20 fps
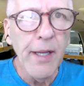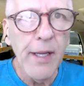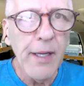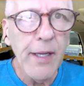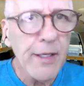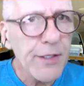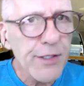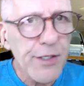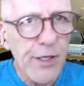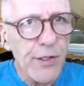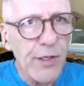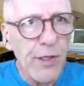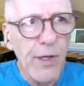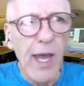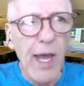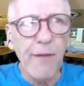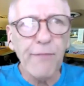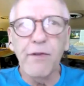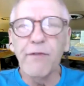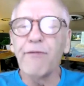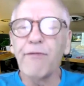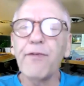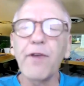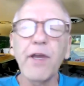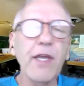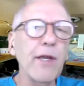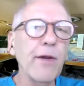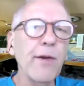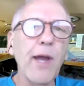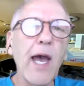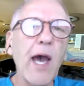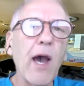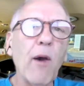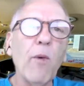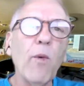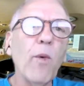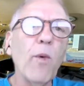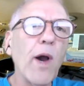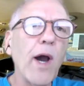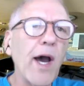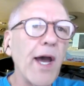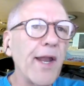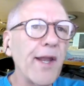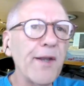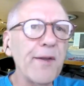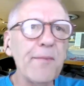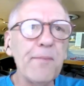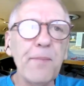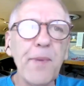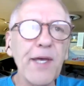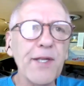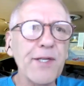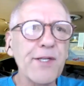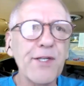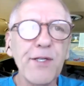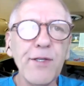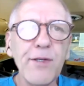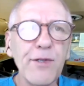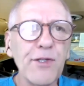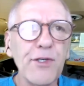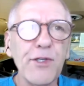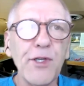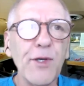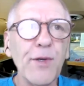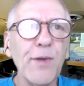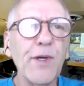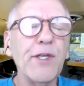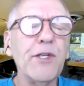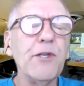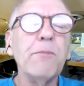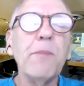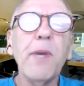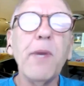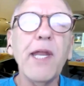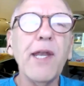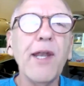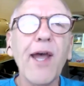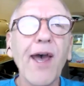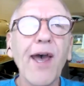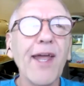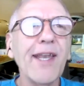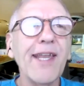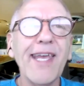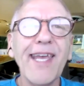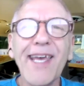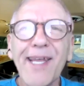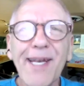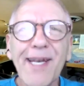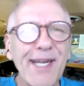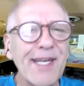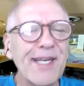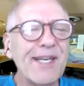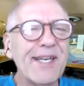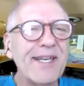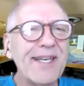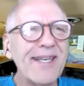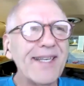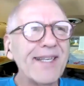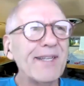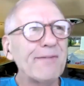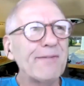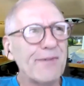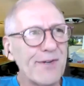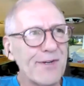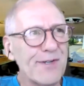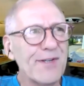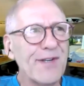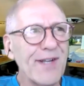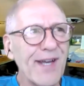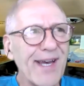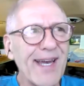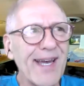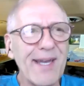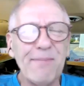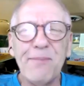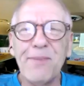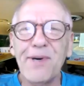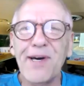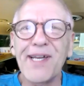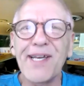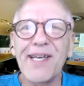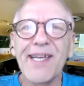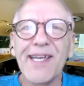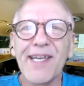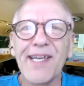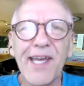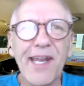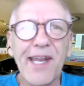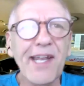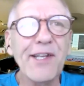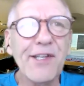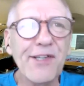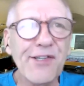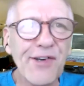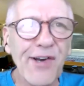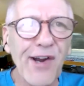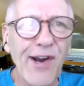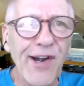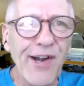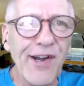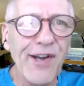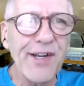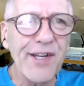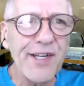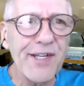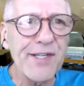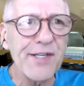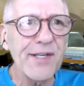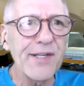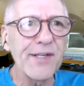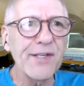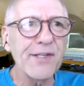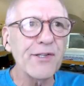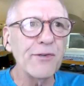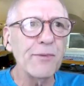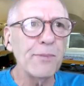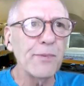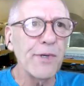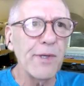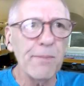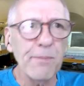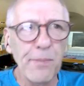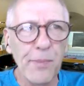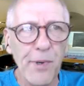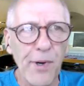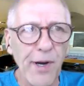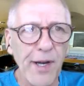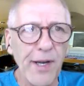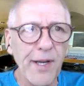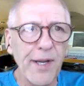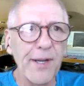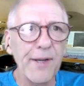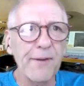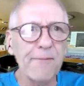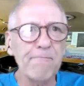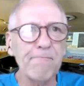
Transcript: So you have to figure out what best suits you, and you may not hit it the first time, but getting started is super important.